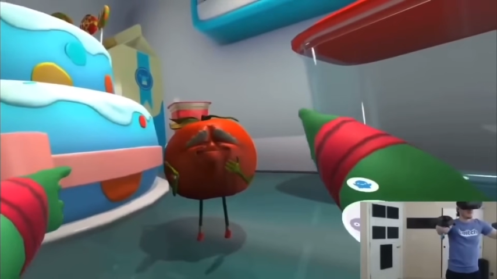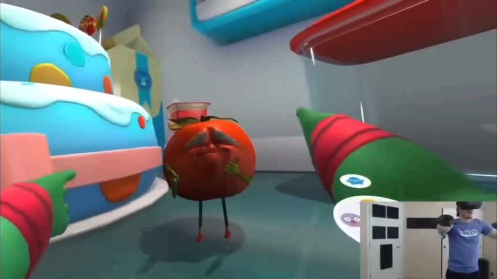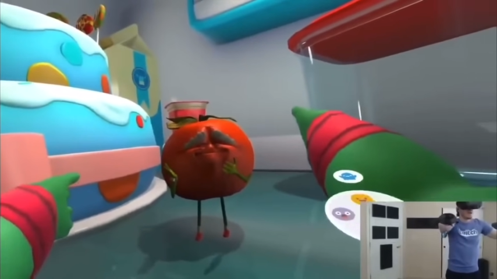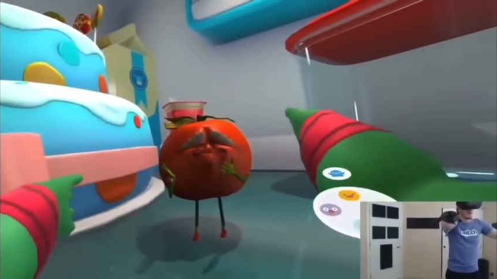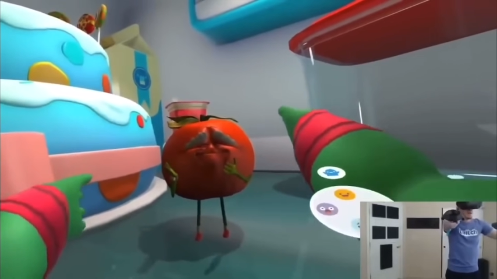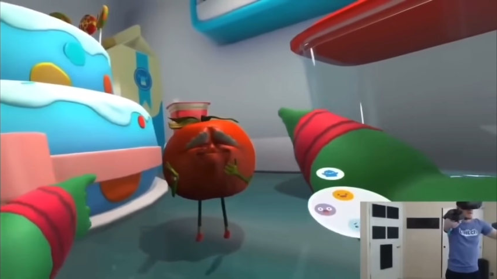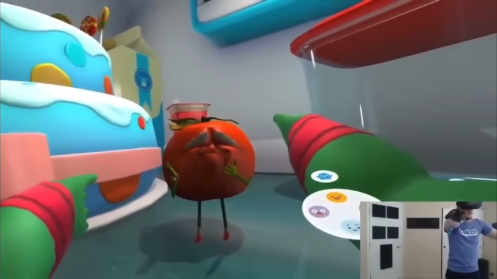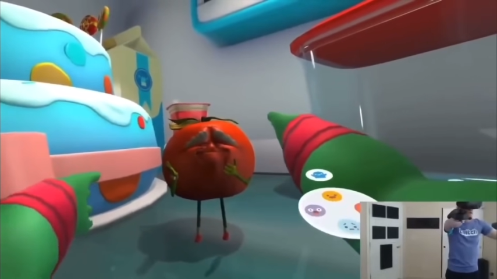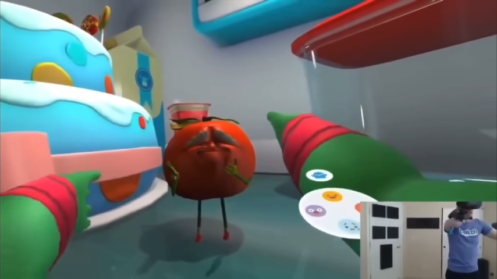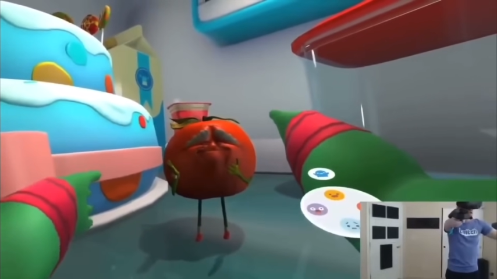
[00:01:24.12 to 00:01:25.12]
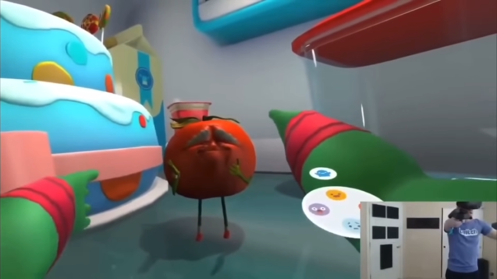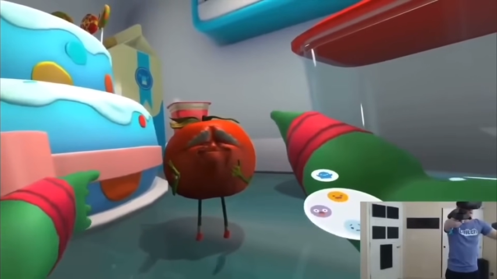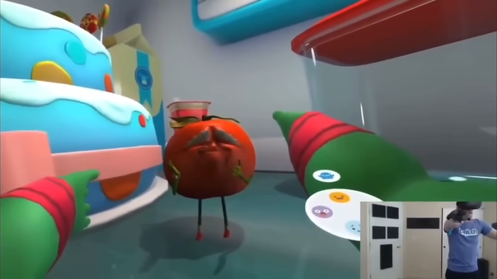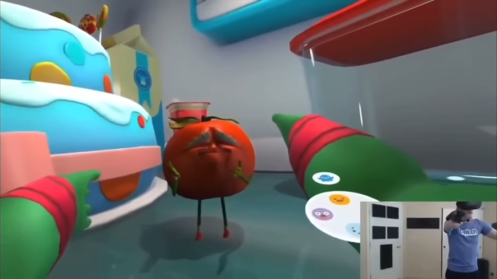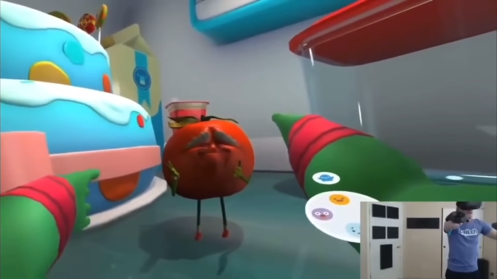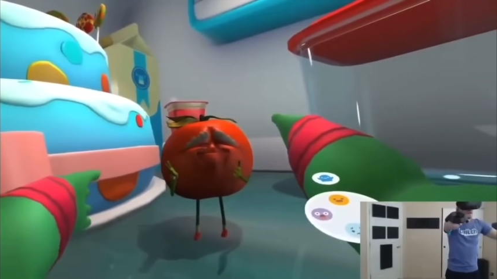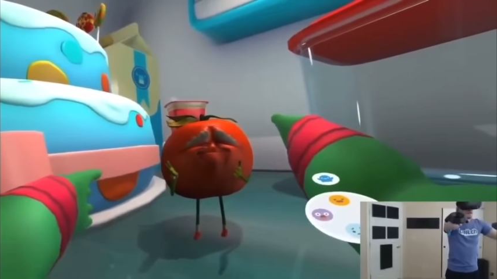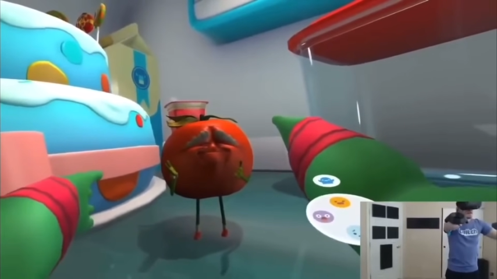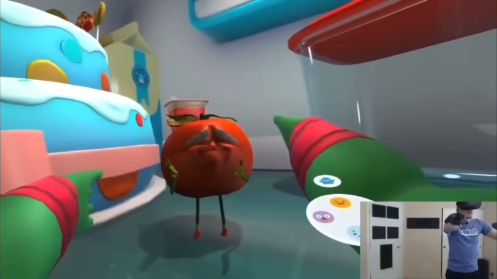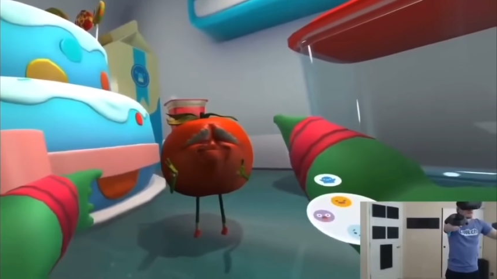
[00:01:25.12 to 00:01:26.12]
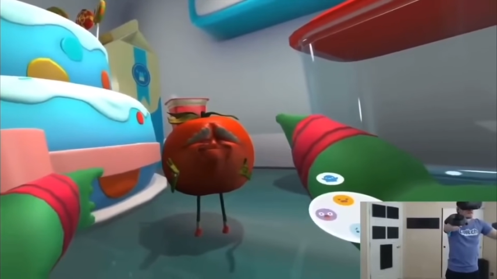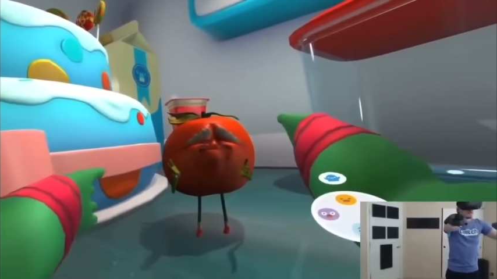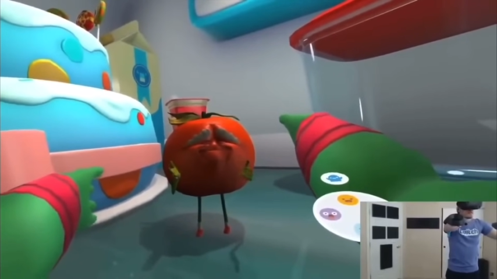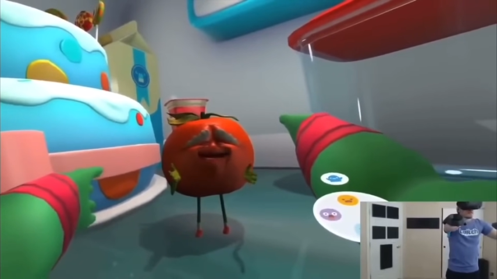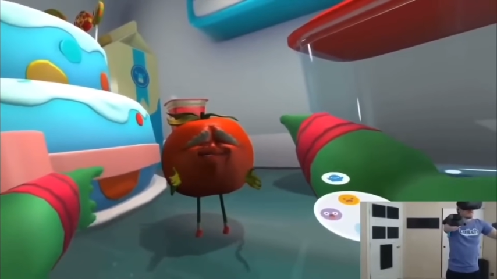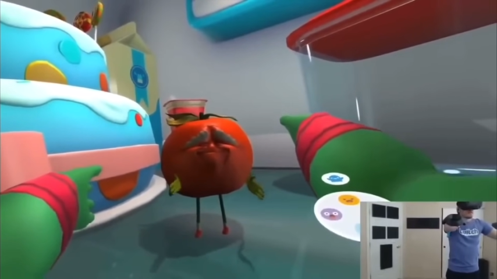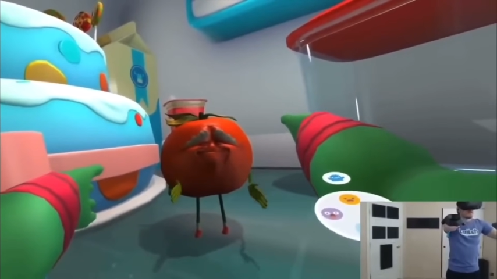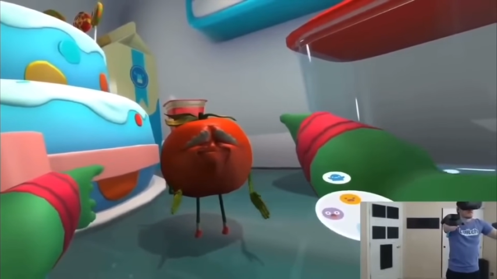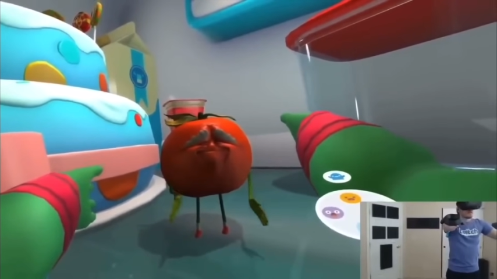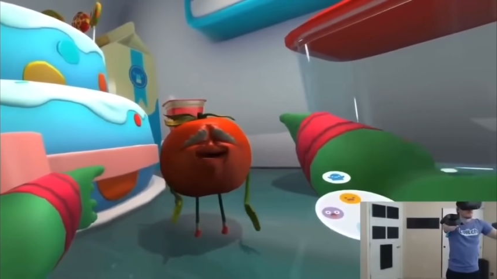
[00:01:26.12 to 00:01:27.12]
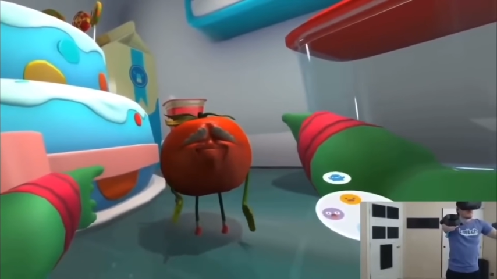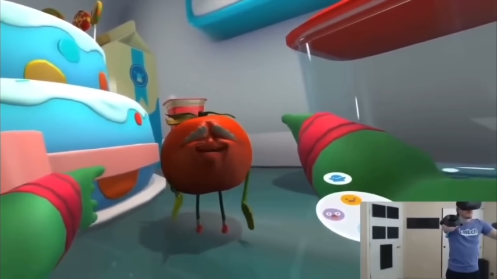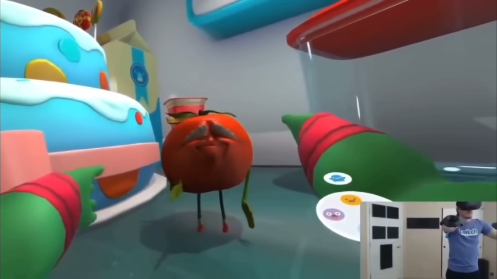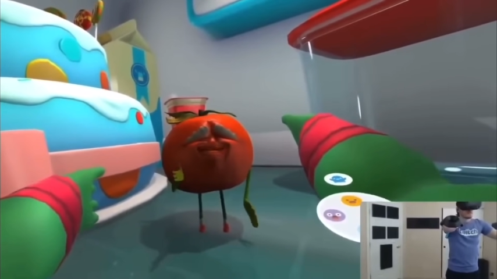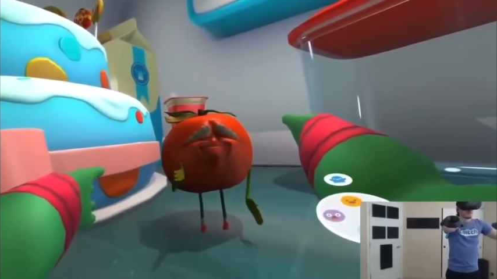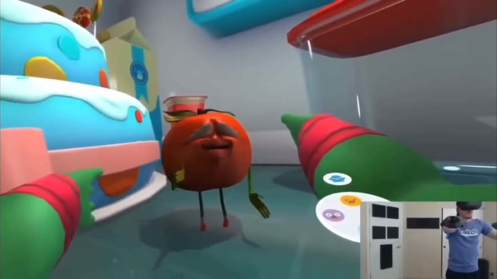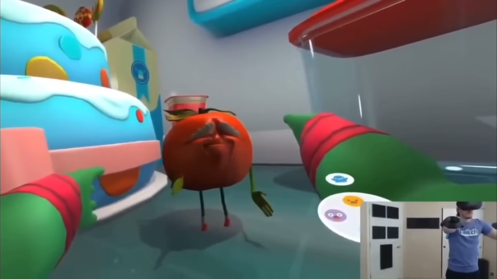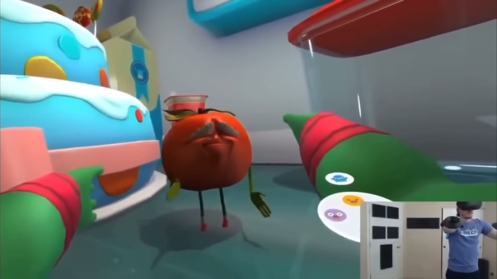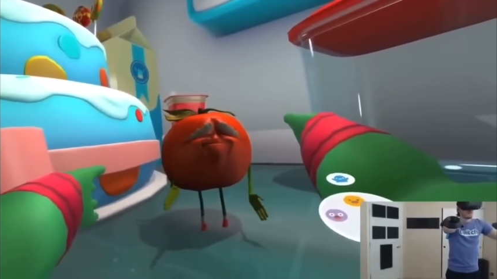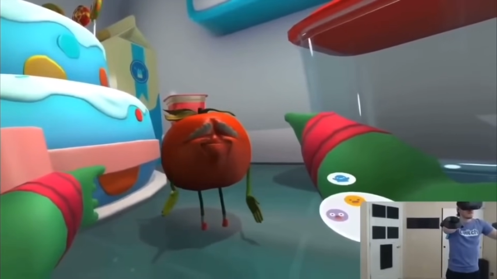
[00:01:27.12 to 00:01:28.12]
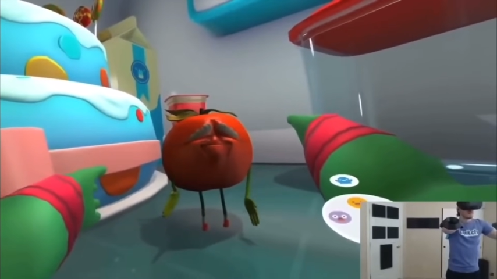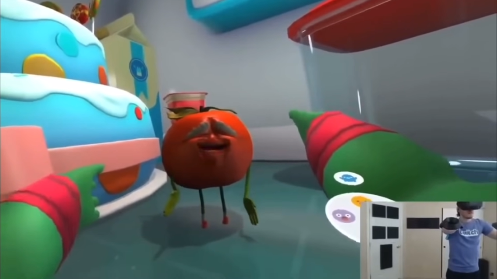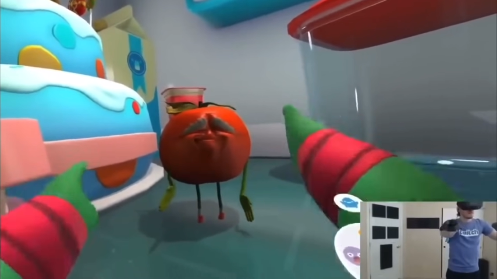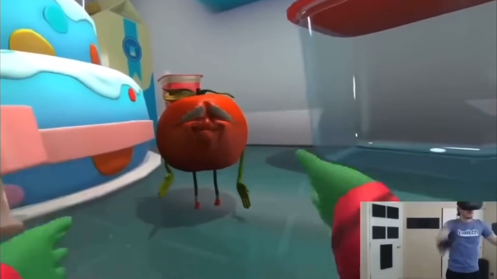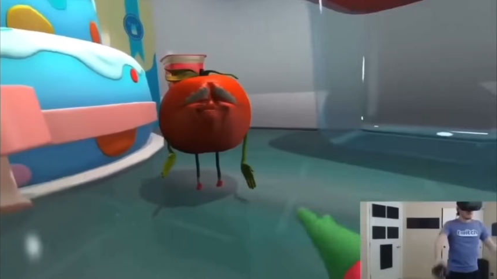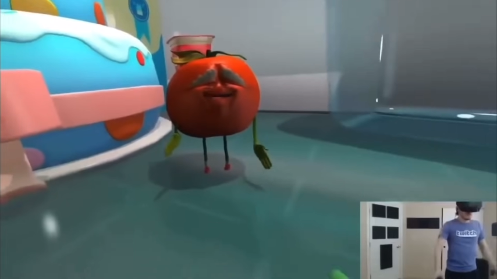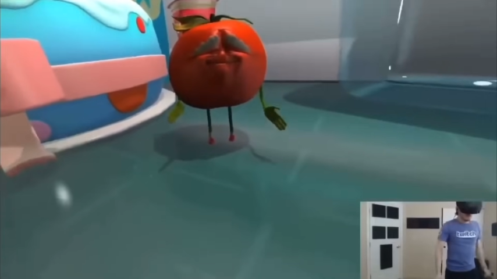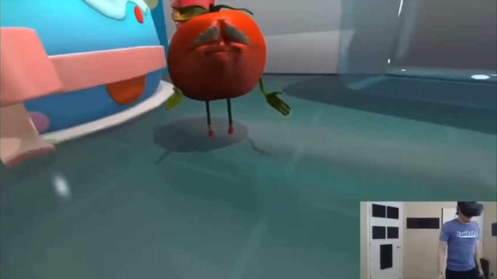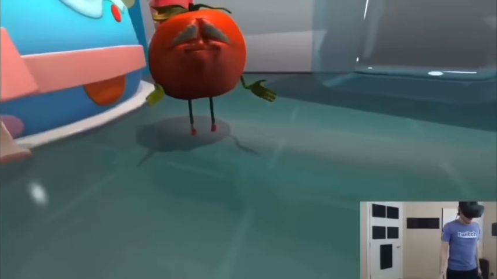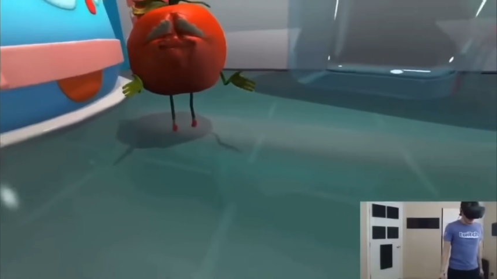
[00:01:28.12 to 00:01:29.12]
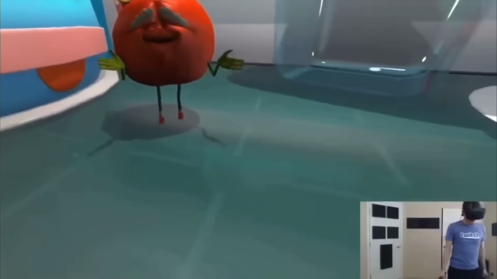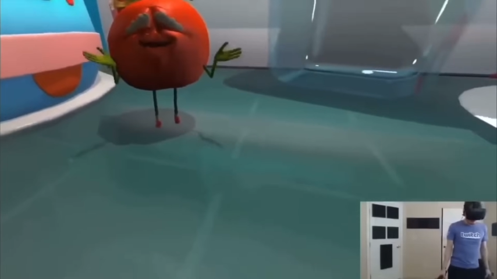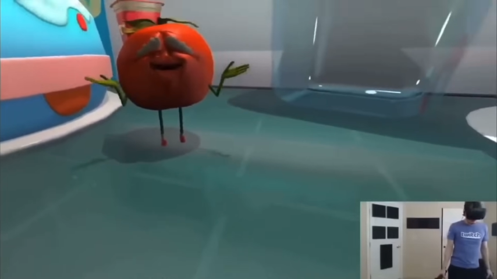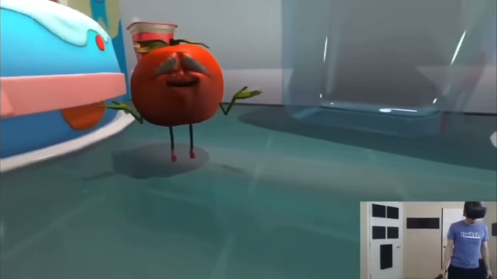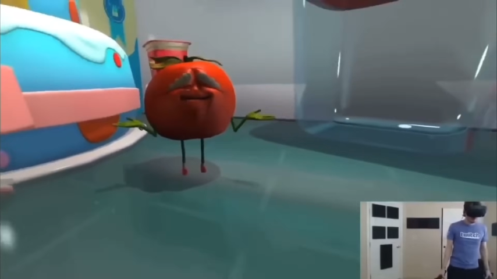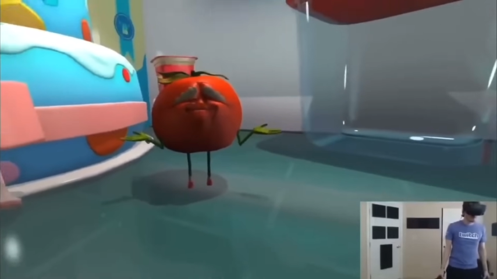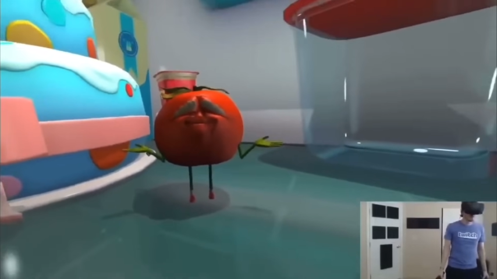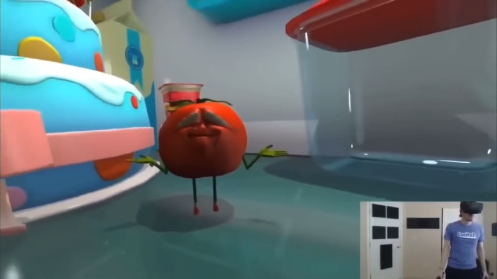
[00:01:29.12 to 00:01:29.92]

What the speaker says: (no speaker visible)